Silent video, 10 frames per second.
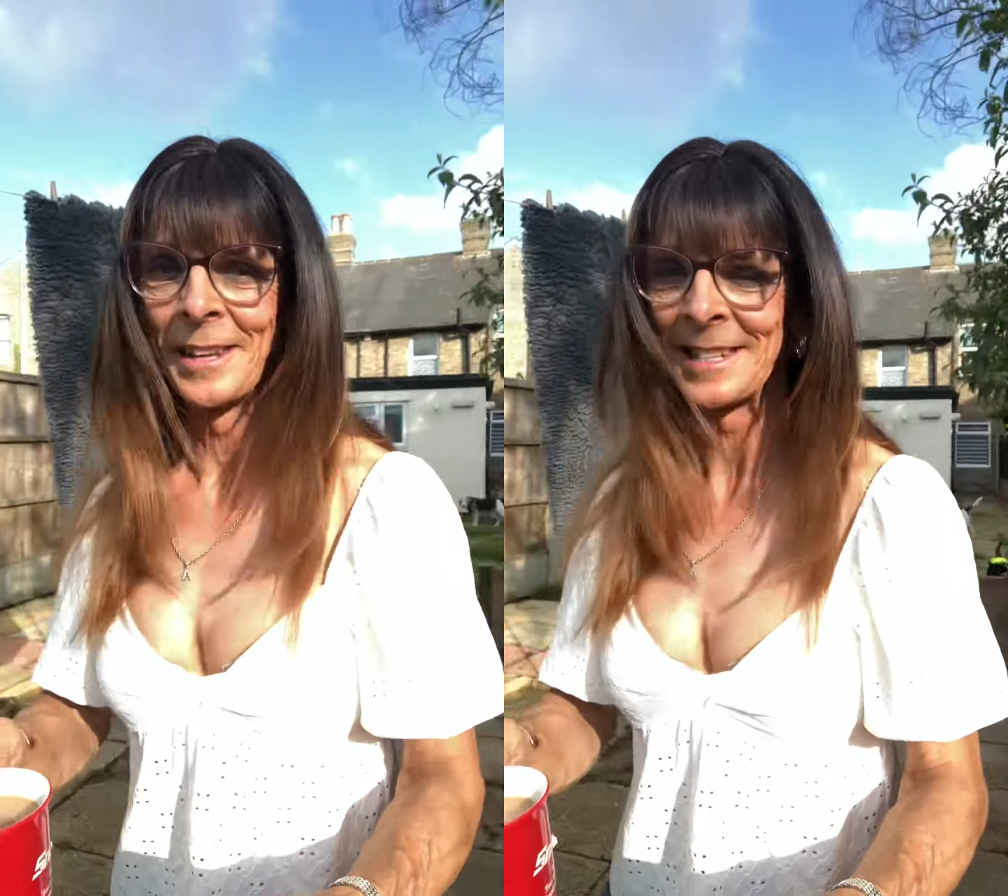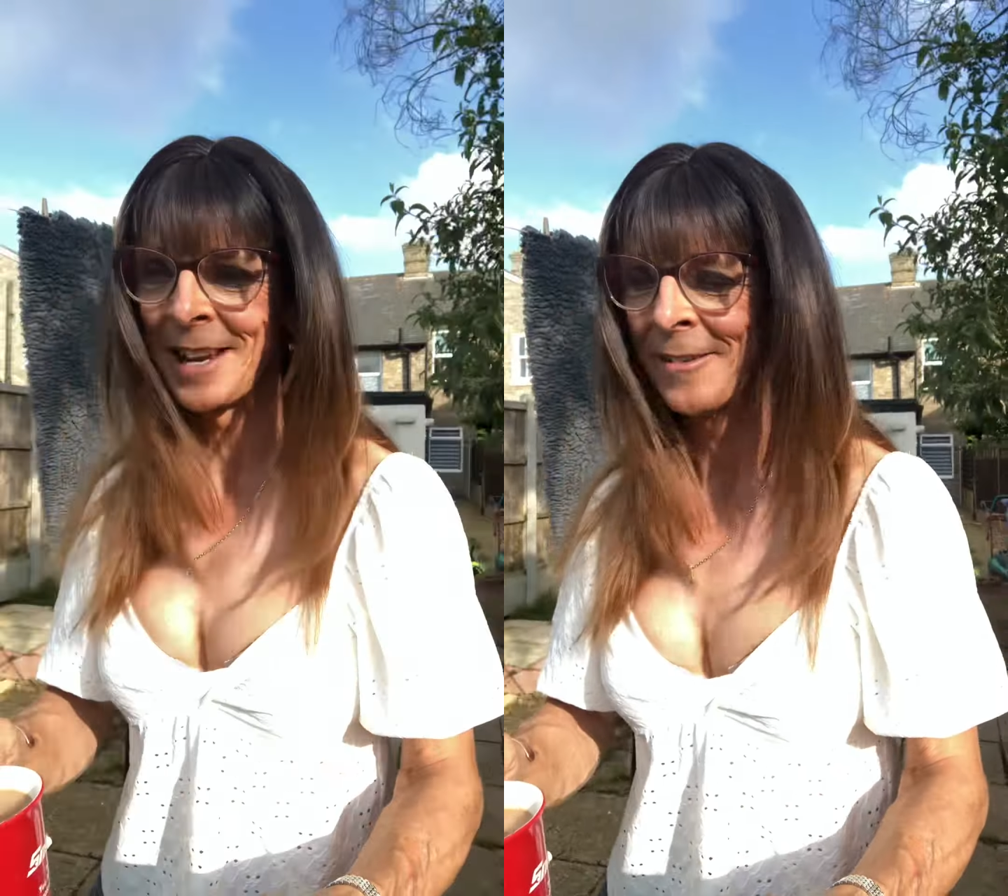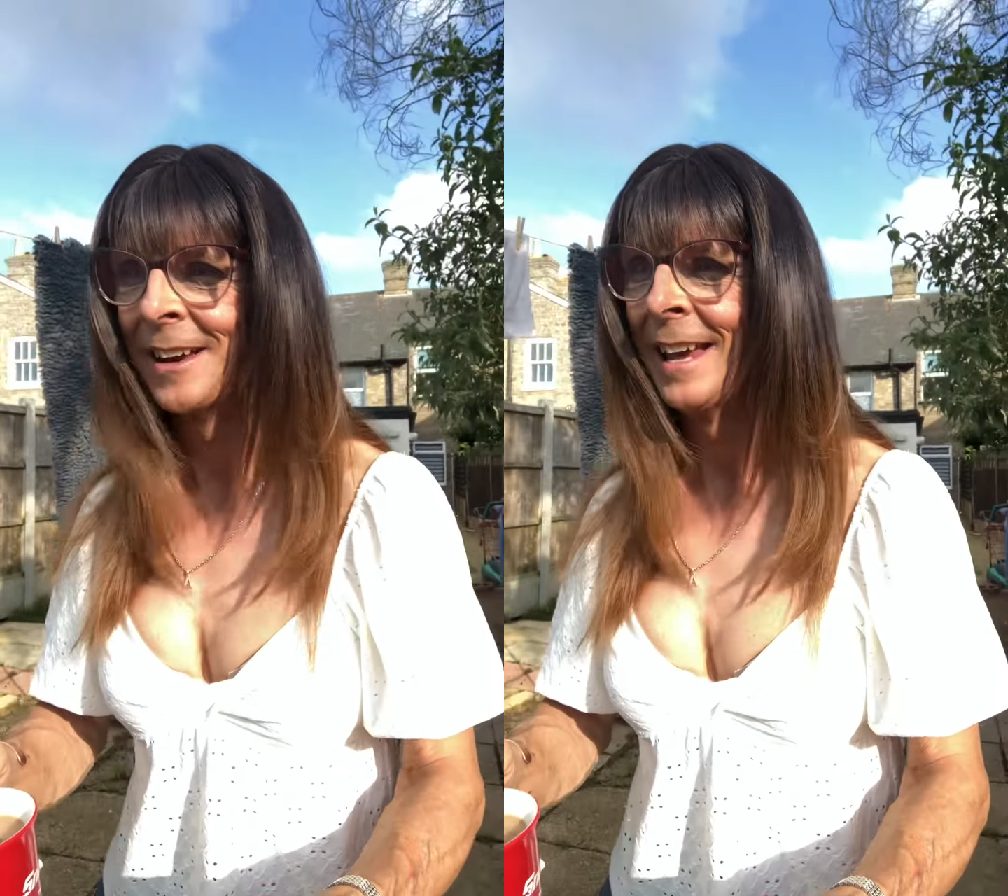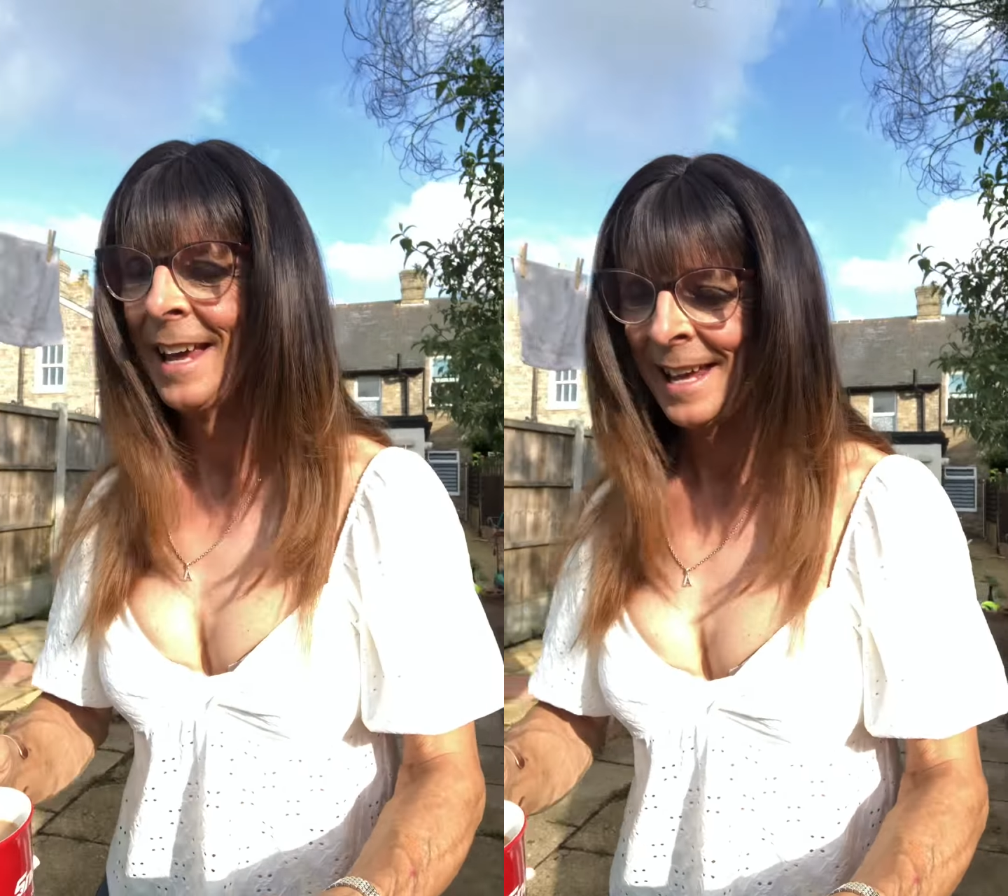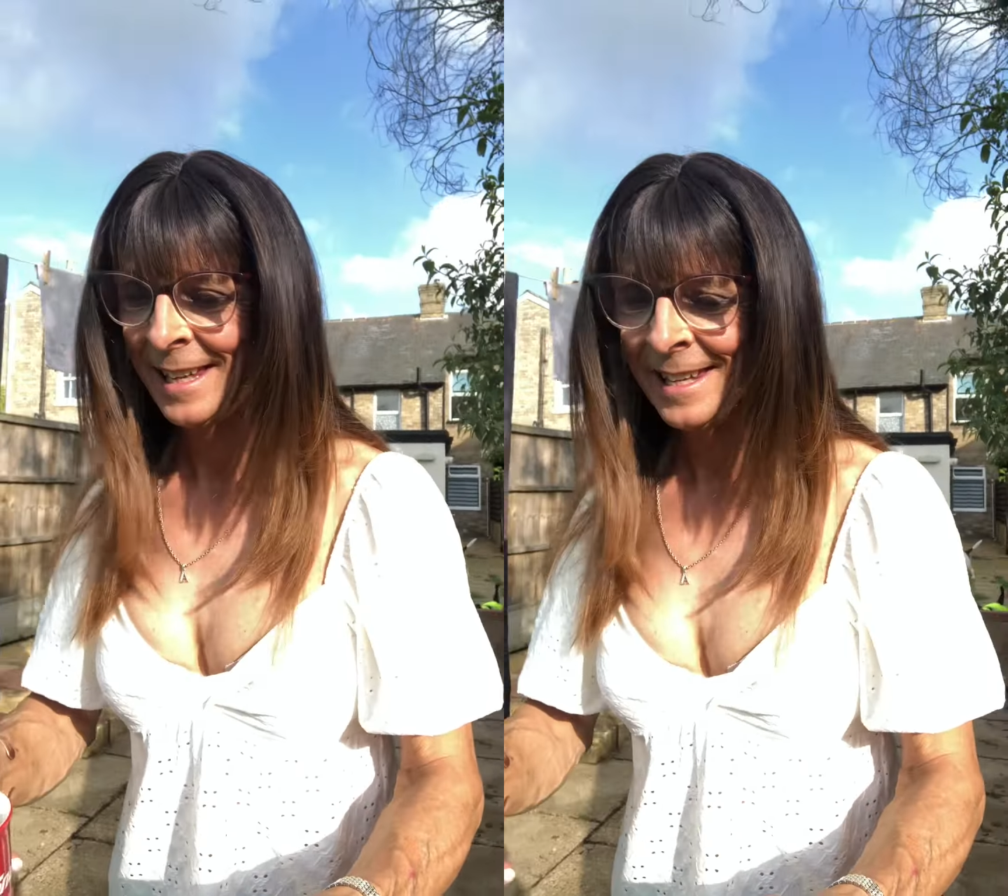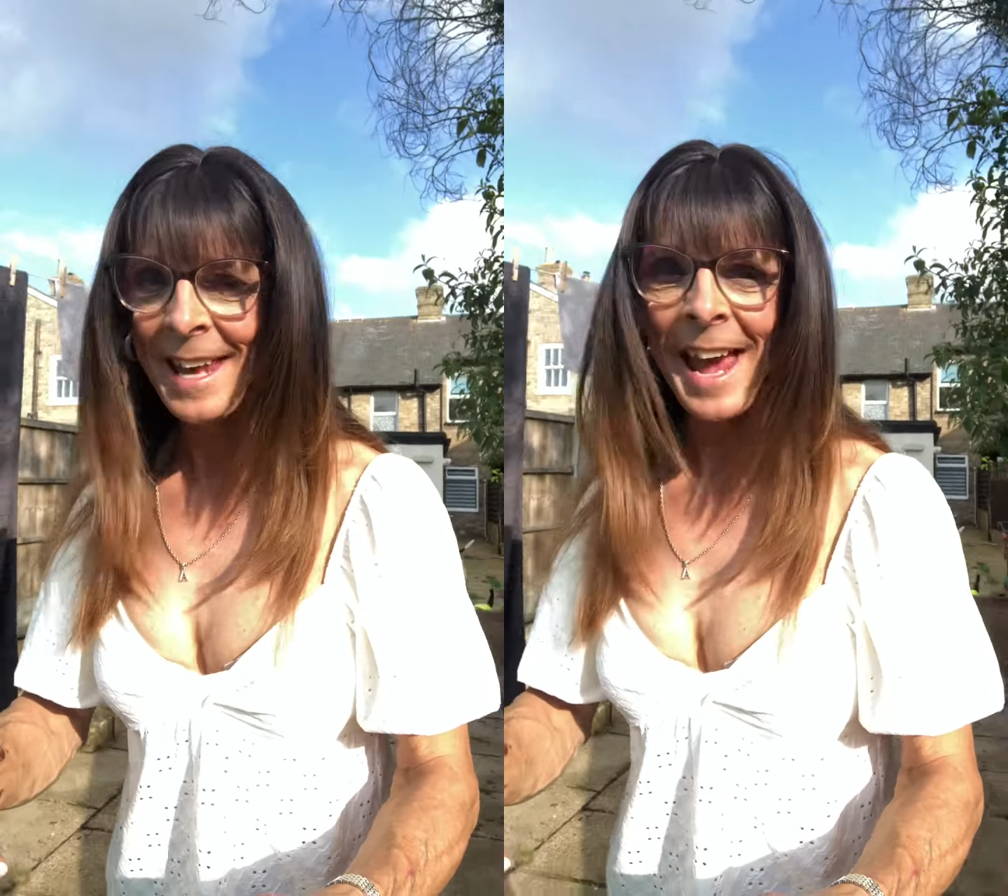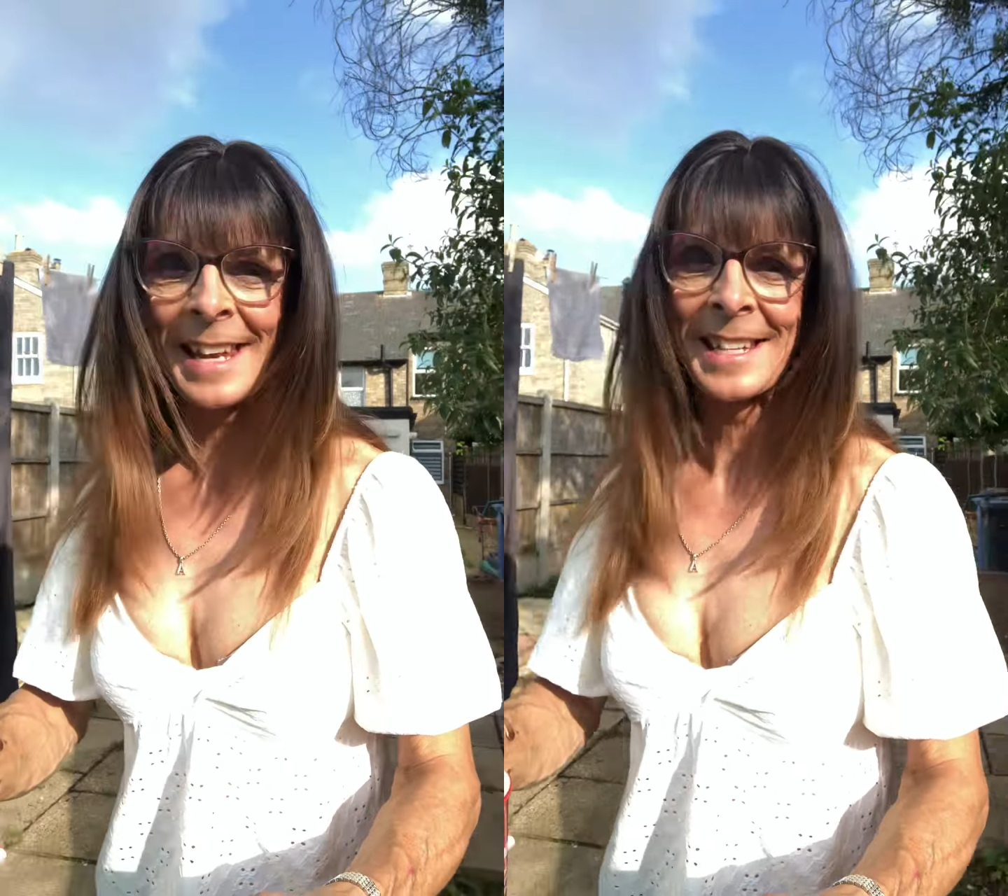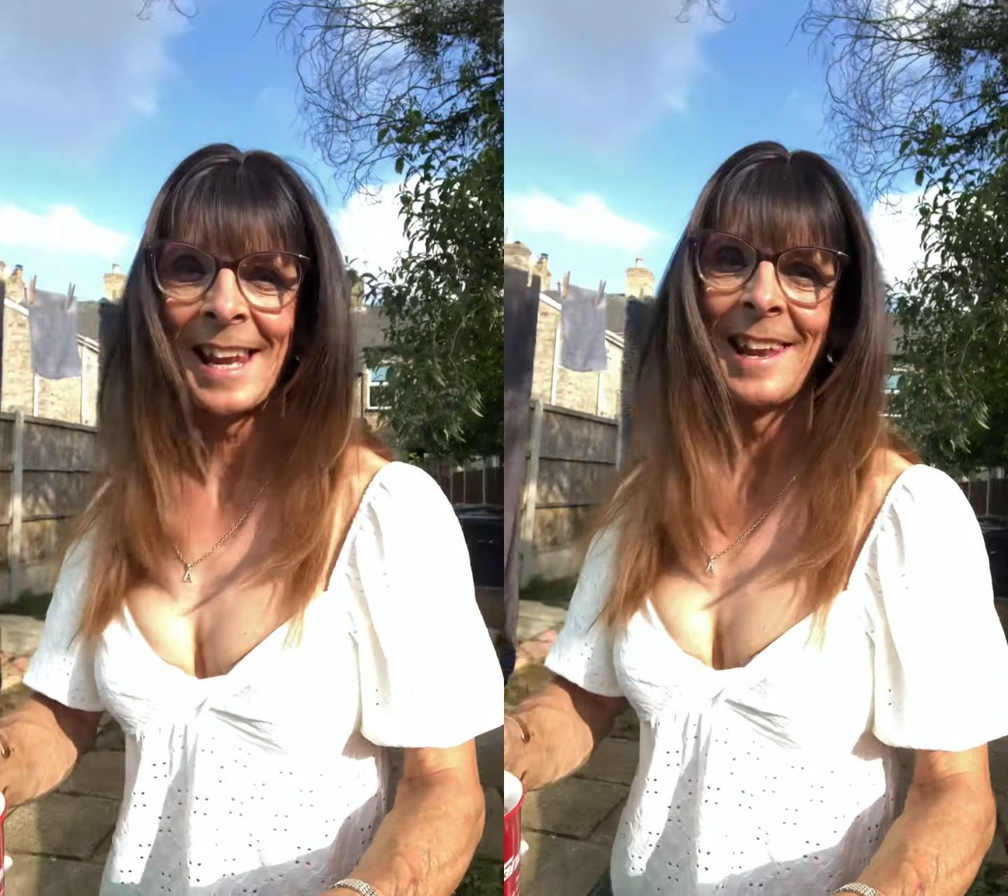So
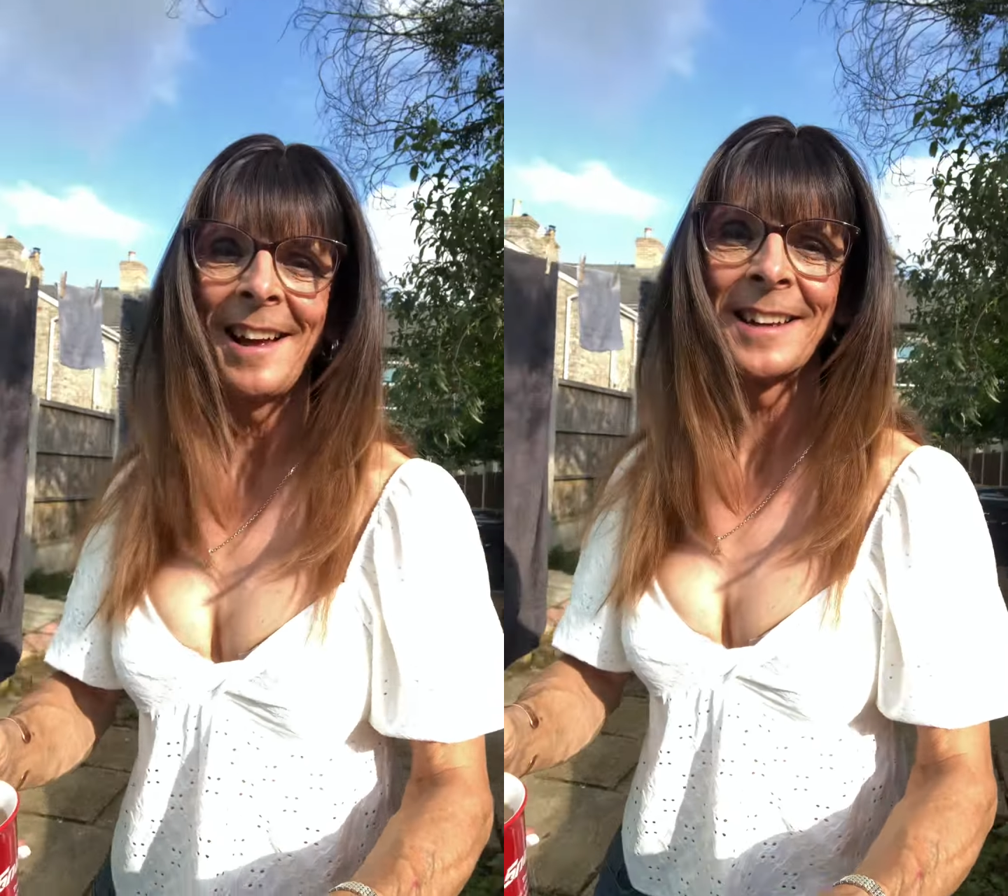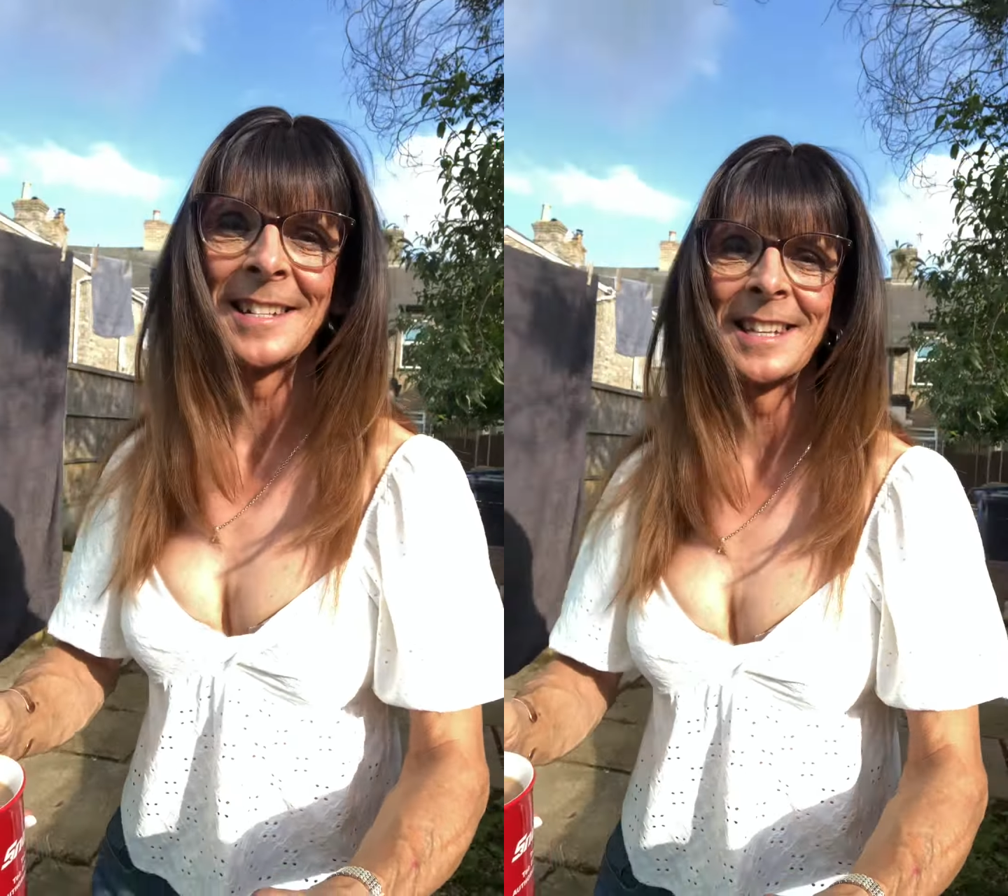yes, at last,